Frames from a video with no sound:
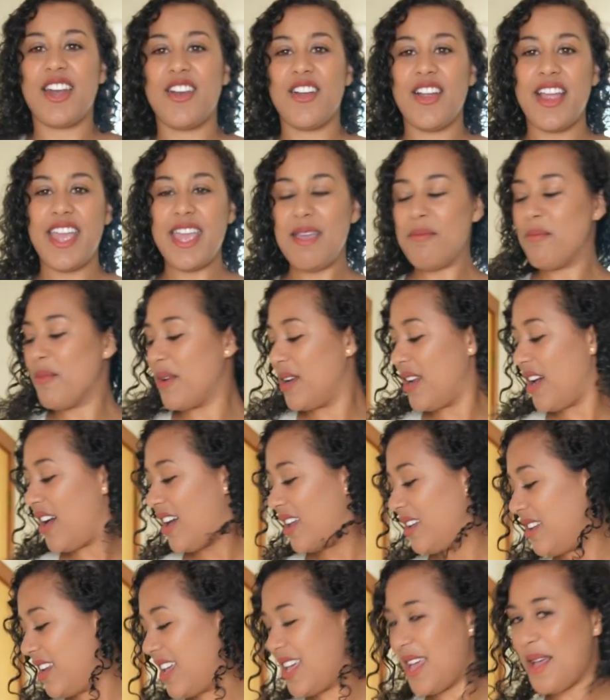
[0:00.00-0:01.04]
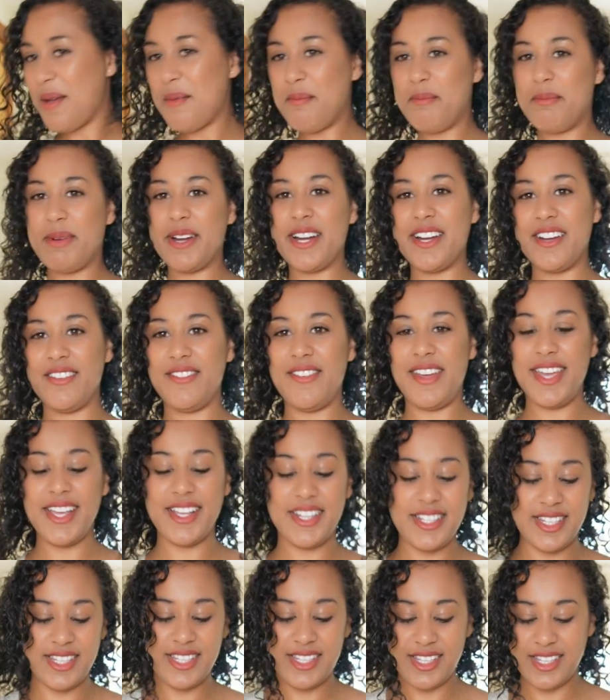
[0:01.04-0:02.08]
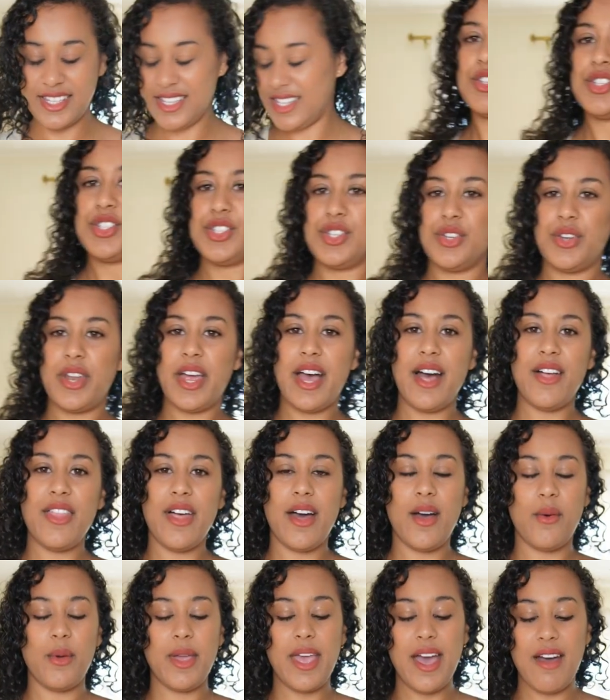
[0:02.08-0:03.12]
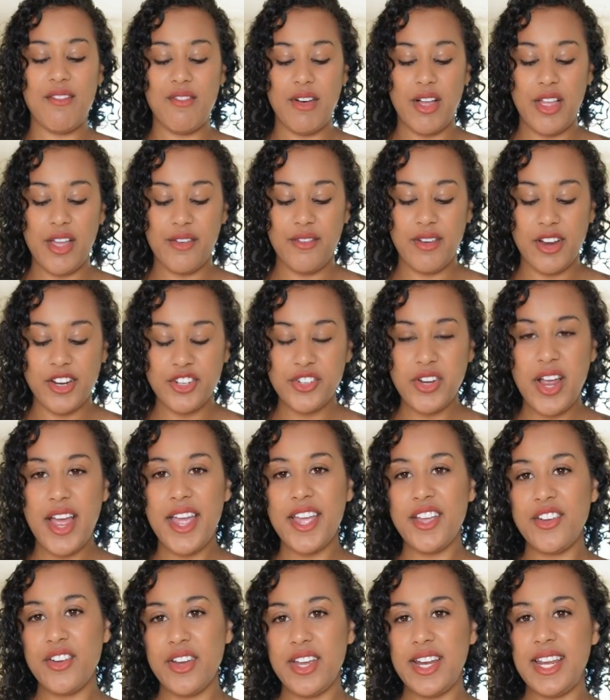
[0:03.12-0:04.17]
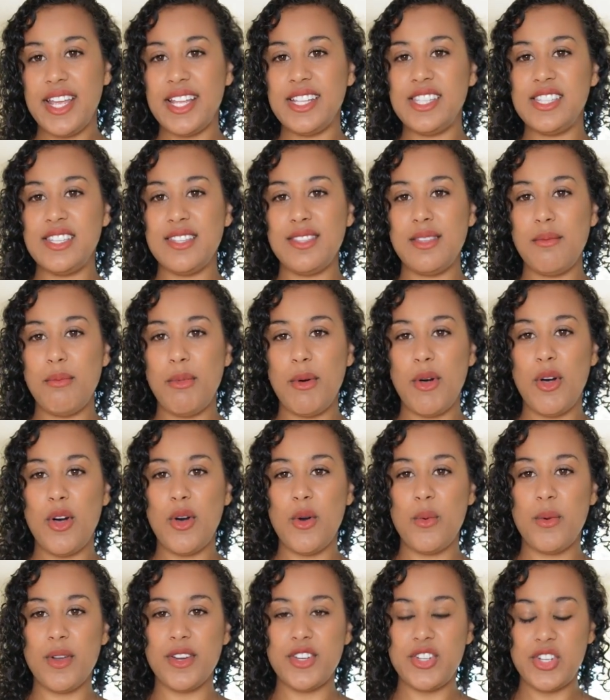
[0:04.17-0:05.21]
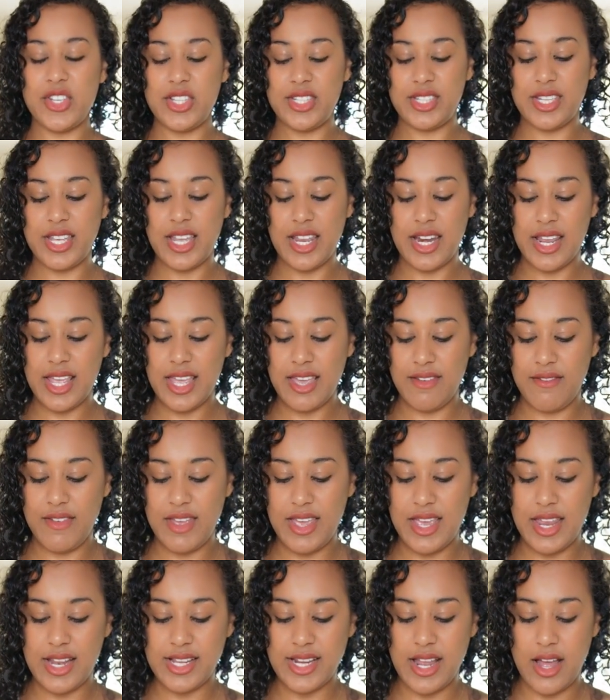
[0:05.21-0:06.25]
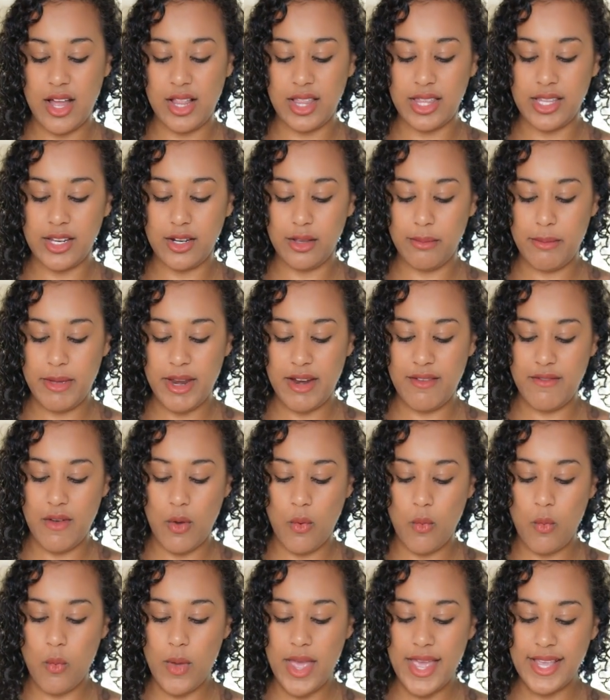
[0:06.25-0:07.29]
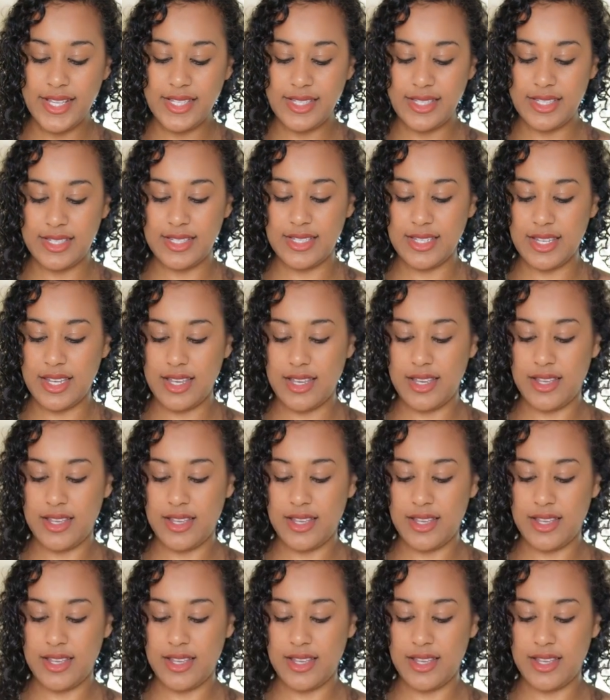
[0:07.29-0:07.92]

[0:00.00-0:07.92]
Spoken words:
our apron on. Perfect. So now that we have all of our dry ingredients in the bowl, we're just going to give it a little bit of a whisk.